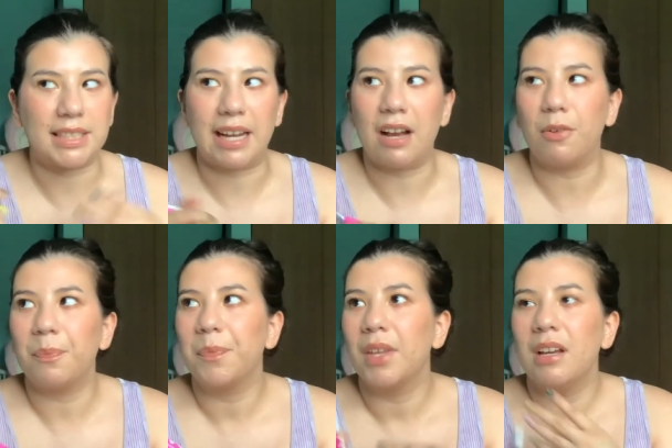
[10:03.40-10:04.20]
it out.
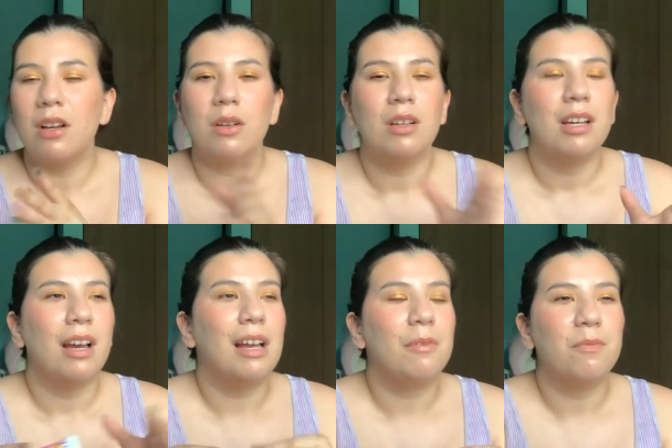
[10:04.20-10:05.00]

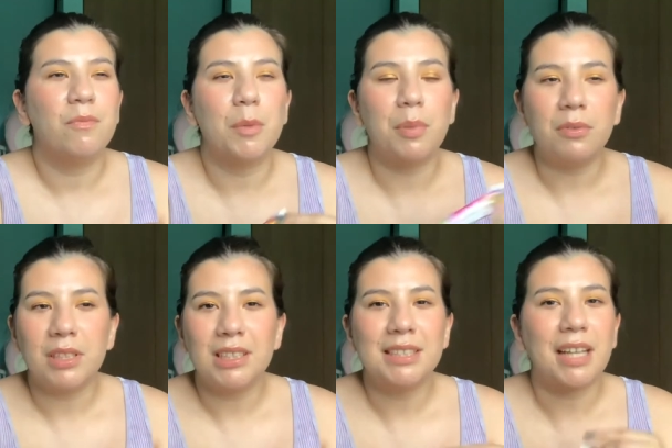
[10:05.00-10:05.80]
For both
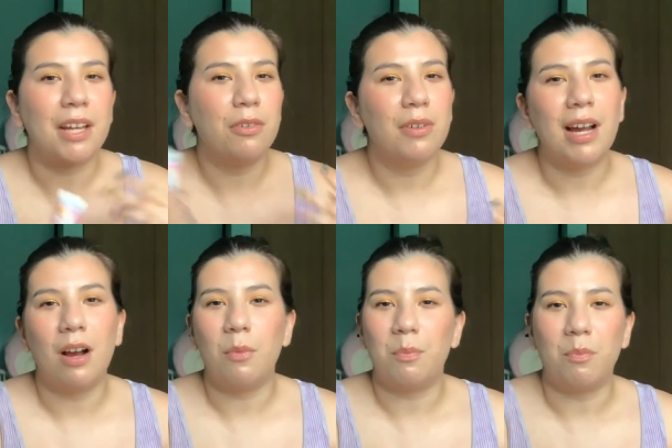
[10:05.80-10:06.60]
of these, I don't know
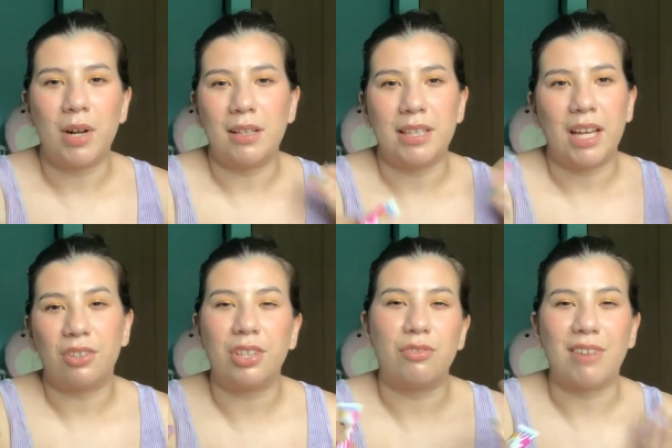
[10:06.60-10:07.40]
how well it
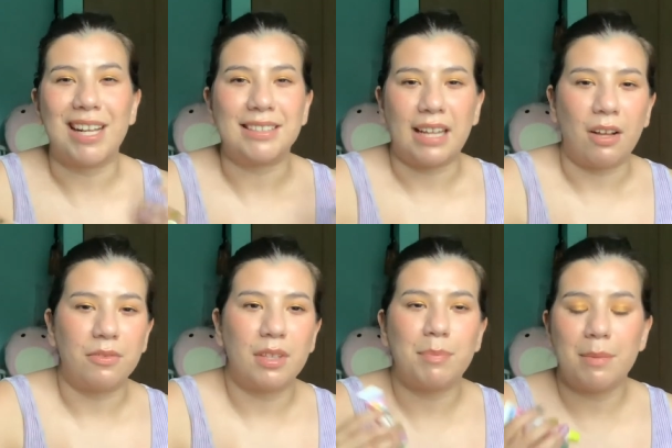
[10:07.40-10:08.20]
actually dries
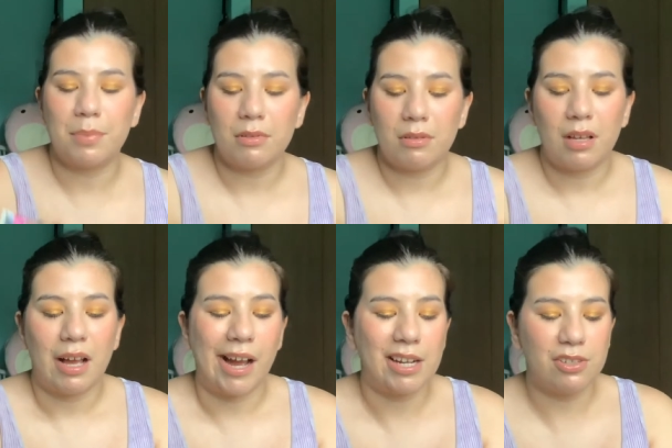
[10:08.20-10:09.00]
out the pimple.
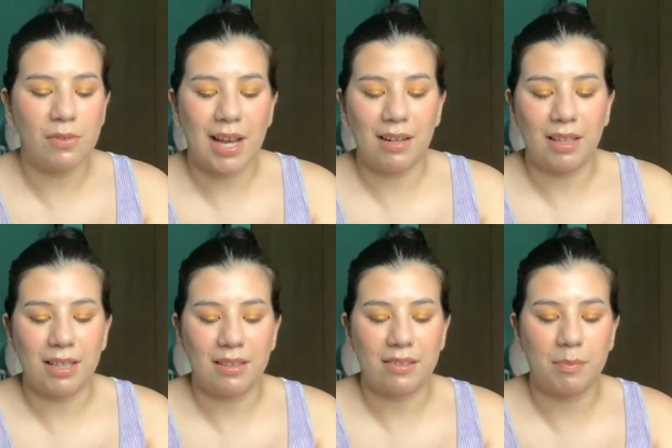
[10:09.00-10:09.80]
I do kind of
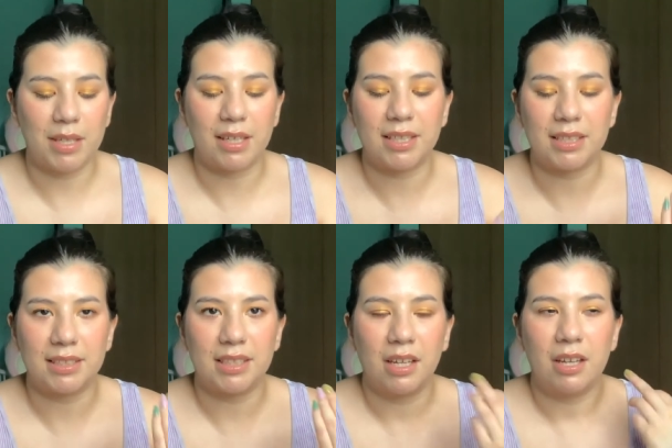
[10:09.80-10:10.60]
like this
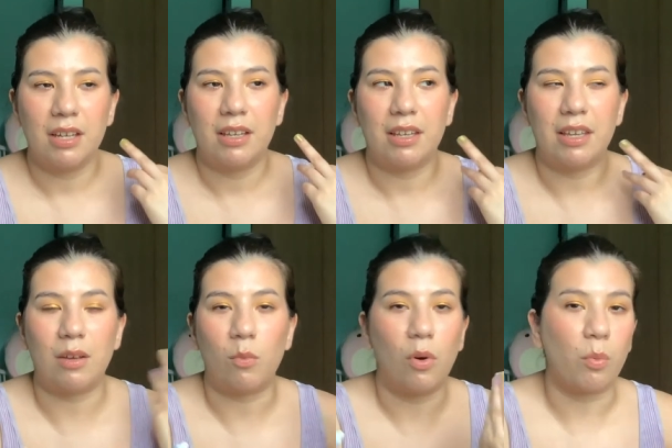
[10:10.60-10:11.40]
because
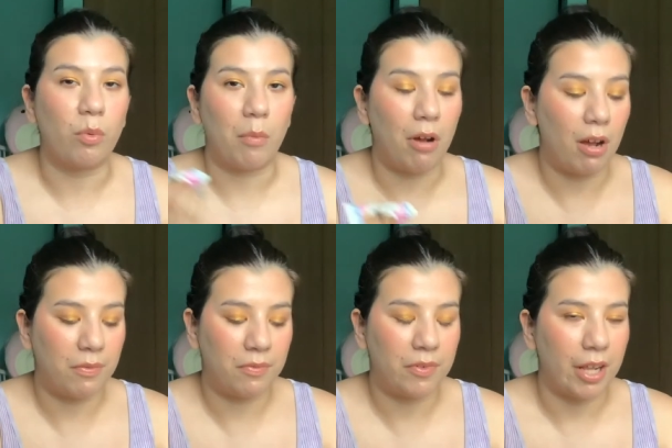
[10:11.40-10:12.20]
it won't rub off
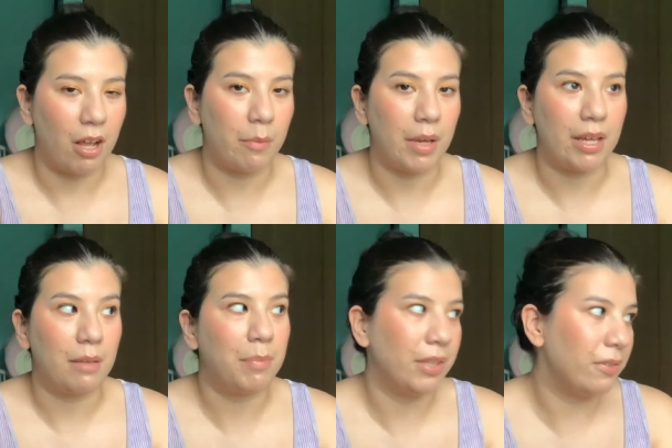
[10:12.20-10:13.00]
on
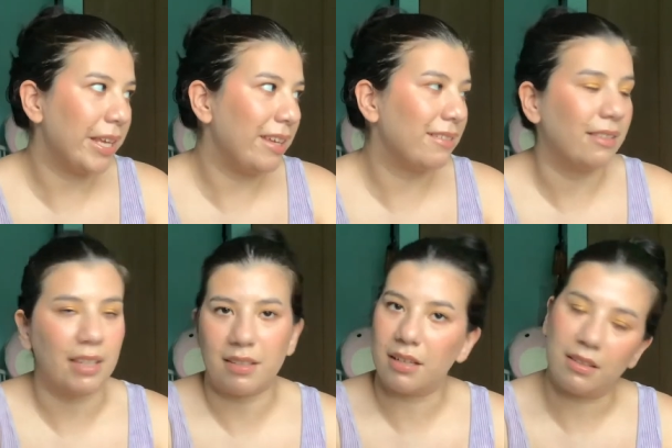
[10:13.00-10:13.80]
my pillowcase, because I
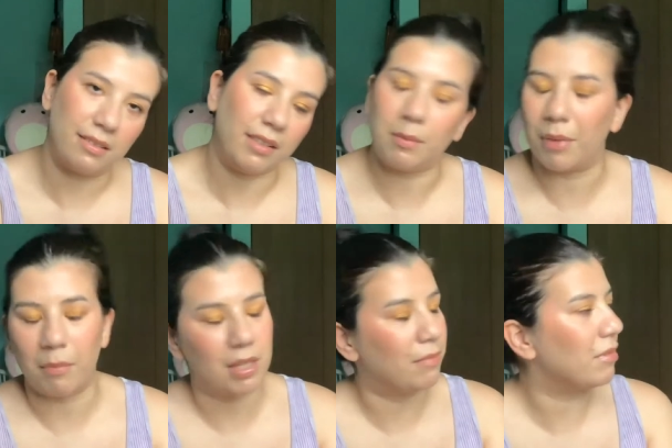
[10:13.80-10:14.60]
tend to sleep on
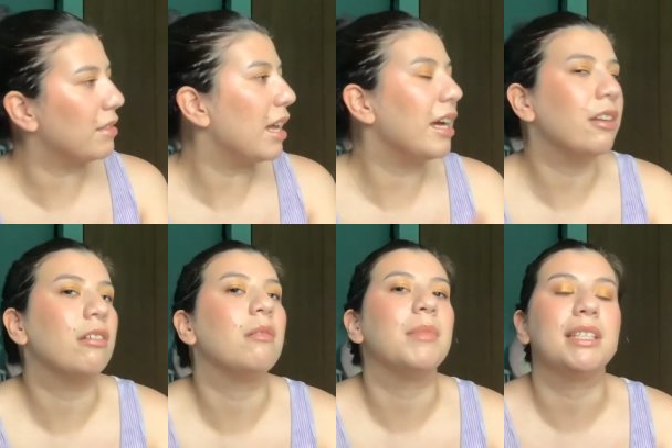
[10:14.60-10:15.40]
my side or
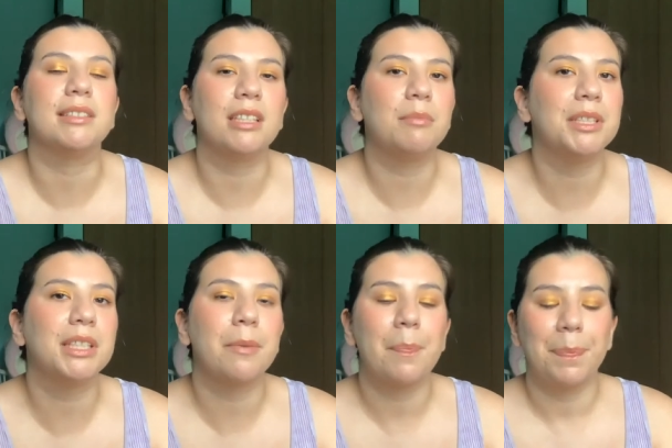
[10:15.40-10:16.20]
on my stomach
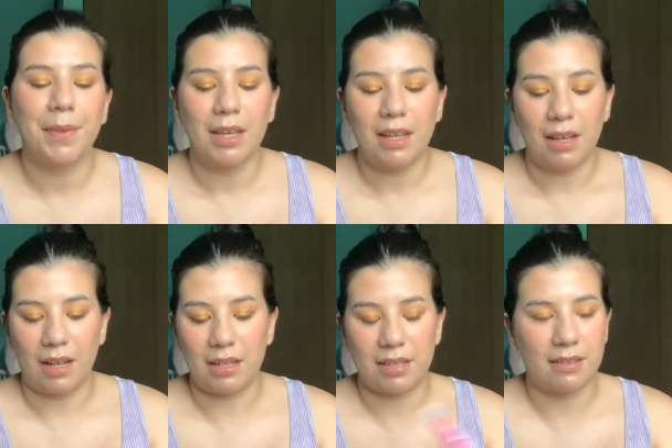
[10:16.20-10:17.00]

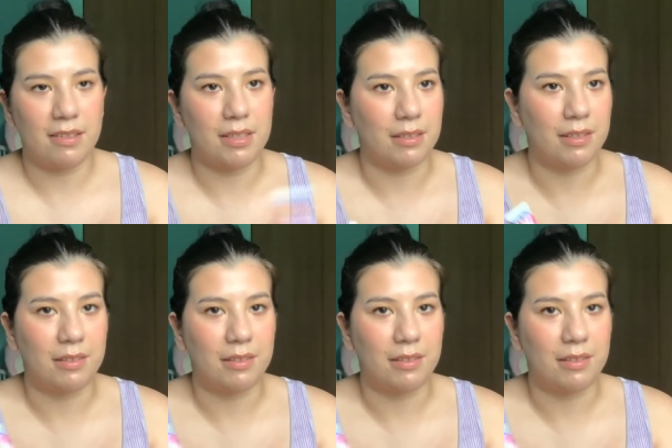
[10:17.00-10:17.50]
and it tends to